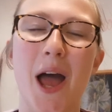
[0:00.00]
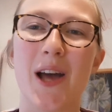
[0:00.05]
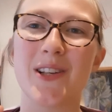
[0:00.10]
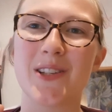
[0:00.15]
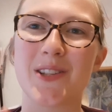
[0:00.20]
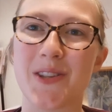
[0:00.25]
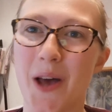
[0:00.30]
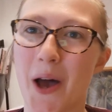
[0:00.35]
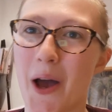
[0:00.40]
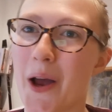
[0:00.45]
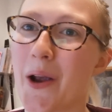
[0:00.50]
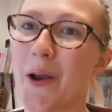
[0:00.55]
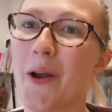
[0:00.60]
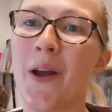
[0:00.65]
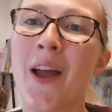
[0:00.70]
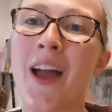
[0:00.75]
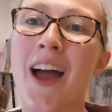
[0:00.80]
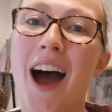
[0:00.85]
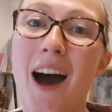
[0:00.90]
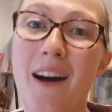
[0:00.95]
So
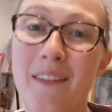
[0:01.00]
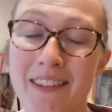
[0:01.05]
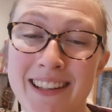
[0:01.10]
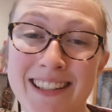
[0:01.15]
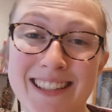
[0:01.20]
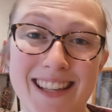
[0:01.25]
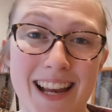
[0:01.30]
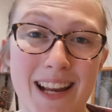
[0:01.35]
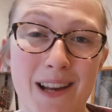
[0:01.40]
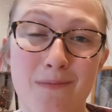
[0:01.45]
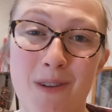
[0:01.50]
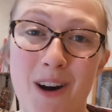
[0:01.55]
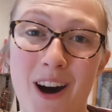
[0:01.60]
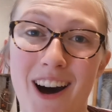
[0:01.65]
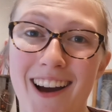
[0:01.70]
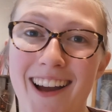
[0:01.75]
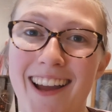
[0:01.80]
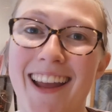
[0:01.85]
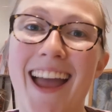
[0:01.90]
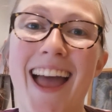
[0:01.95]
I'm going to say
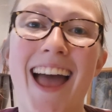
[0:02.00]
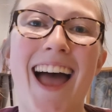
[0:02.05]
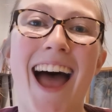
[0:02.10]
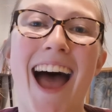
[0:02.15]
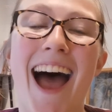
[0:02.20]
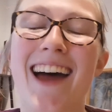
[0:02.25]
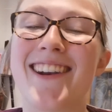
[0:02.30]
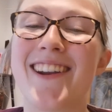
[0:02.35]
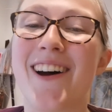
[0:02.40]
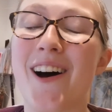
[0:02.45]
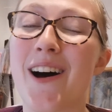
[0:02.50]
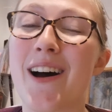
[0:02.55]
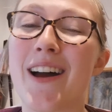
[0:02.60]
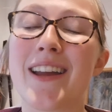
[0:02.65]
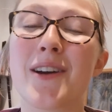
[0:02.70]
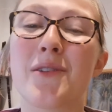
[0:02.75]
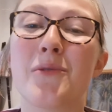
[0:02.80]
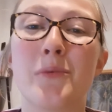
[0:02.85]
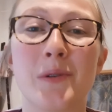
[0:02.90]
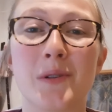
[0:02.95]
goodbye, and
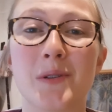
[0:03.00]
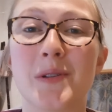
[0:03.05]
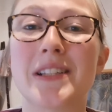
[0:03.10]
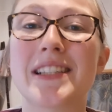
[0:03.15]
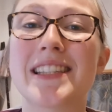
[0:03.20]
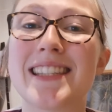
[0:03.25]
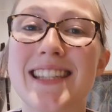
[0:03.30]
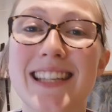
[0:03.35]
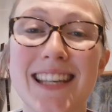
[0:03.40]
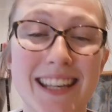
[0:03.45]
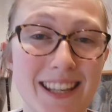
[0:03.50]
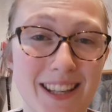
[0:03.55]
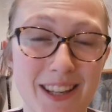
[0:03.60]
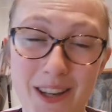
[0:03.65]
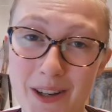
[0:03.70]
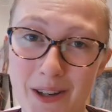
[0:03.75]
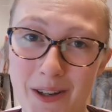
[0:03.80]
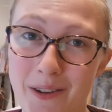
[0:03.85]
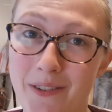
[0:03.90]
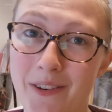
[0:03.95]
I will see
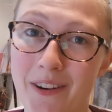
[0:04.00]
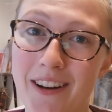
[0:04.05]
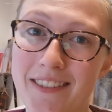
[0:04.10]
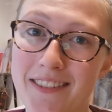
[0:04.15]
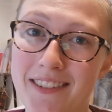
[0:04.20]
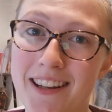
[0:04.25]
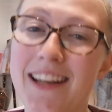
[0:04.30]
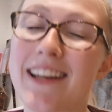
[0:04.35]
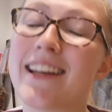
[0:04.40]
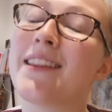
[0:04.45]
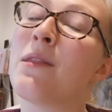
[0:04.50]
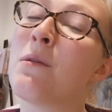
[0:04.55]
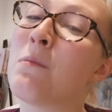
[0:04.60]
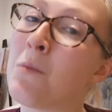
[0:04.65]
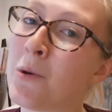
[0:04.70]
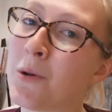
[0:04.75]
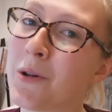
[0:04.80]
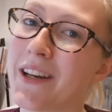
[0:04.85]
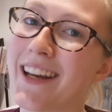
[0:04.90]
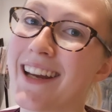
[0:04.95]
you in the
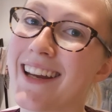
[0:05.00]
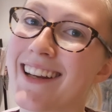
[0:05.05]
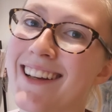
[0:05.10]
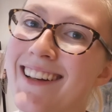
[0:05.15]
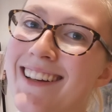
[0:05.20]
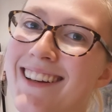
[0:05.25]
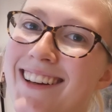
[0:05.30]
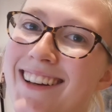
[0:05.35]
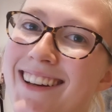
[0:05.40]
morning.